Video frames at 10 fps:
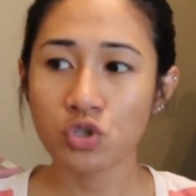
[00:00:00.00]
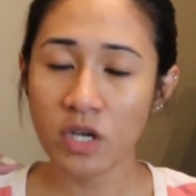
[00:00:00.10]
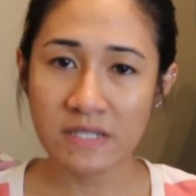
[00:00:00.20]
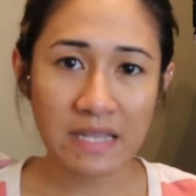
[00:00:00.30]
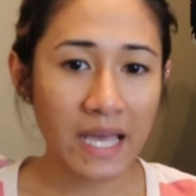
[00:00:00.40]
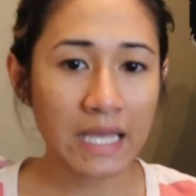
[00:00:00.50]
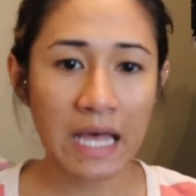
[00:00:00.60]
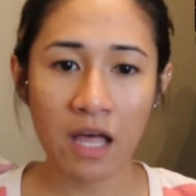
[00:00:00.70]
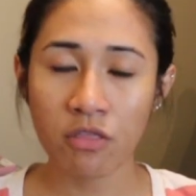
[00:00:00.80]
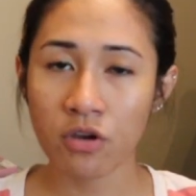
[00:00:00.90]
just like
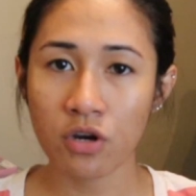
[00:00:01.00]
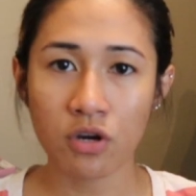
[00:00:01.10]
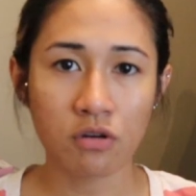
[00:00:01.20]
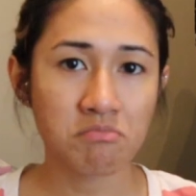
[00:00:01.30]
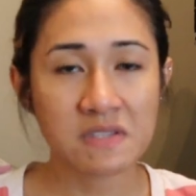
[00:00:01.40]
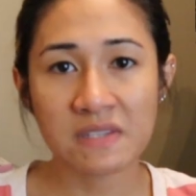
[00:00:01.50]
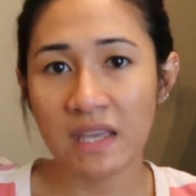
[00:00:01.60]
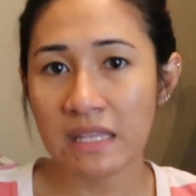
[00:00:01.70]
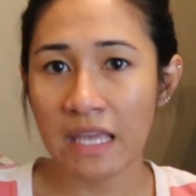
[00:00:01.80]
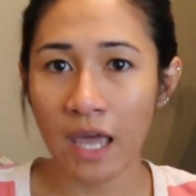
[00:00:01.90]
other
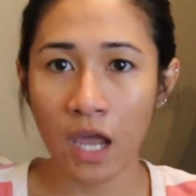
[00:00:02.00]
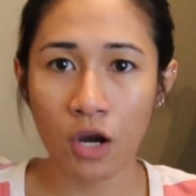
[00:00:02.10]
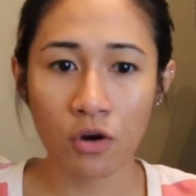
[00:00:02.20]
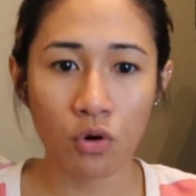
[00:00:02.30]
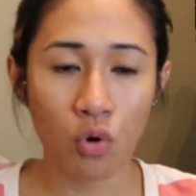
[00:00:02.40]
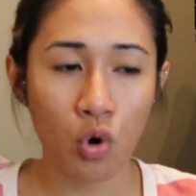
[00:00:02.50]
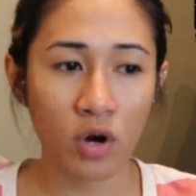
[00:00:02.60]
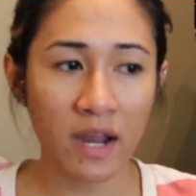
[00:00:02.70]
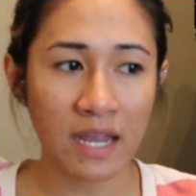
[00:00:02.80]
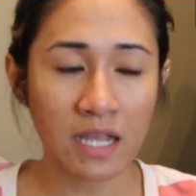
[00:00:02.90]
skincare
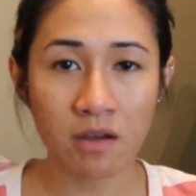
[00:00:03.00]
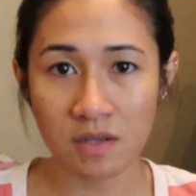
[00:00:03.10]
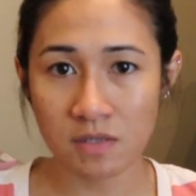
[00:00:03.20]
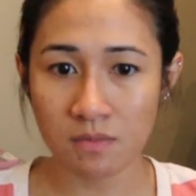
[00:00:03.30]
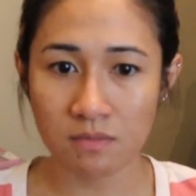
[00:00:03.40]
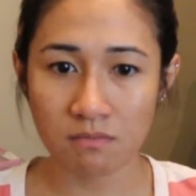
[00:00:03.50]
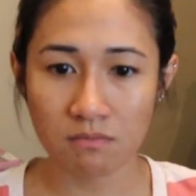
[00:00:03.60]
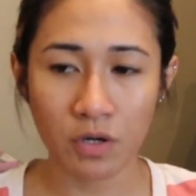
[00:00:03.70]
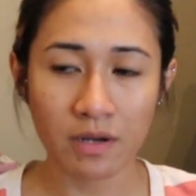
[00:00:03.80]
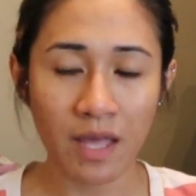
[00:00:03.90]
or any custom
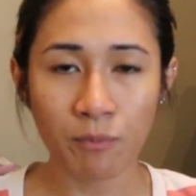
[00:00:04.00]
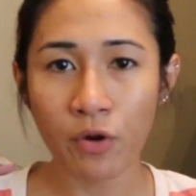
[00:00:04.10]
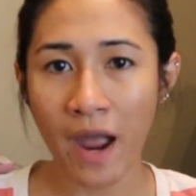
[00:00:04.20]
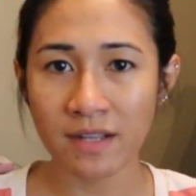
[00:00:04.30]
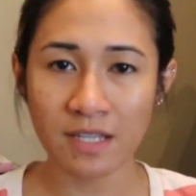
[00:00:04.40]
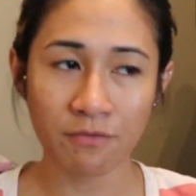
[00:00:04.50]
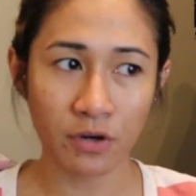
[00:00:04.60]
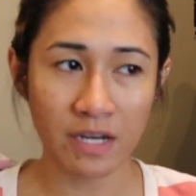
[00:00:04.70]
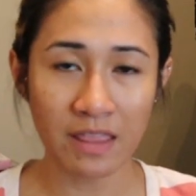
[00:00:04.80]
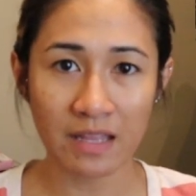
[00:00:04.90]
or like proactive or
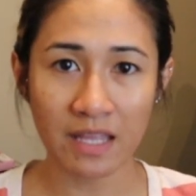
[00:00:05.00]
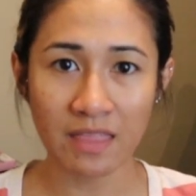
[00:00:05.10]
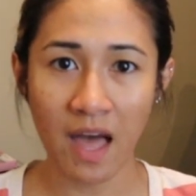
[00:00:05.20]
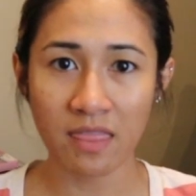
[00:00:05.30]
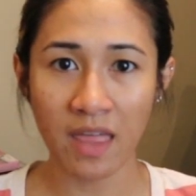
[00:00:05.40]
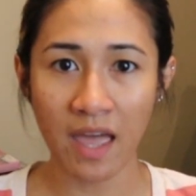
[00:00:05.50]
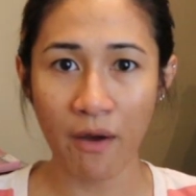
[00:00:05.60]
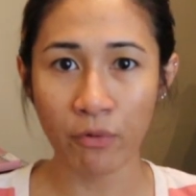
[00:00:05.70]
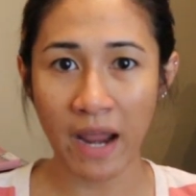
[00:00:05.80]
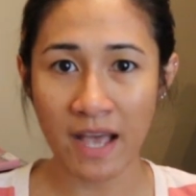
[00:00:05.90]
anything like that, they
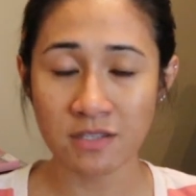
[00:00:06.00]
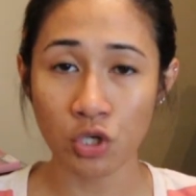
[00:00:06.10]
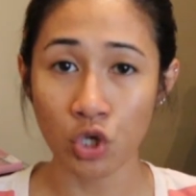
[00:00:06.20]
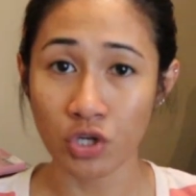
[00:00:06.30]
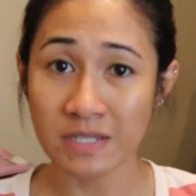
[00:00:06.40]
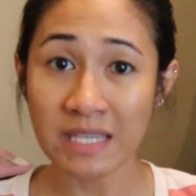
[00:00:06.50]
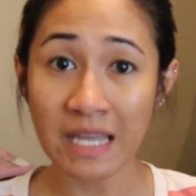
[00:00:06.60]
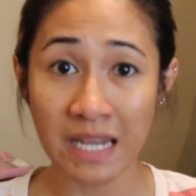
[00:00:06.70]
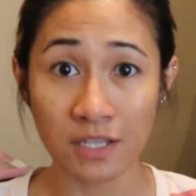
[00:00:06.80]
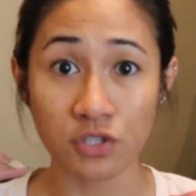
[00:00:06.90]
would ask you your
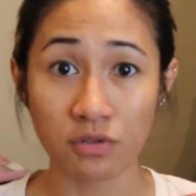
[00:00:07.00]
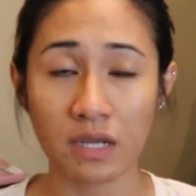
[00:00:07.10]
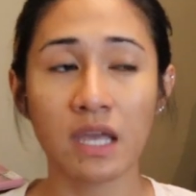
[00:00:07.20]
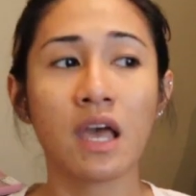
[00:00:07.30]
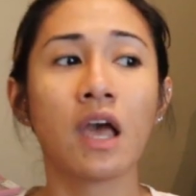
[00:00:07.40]
skin history.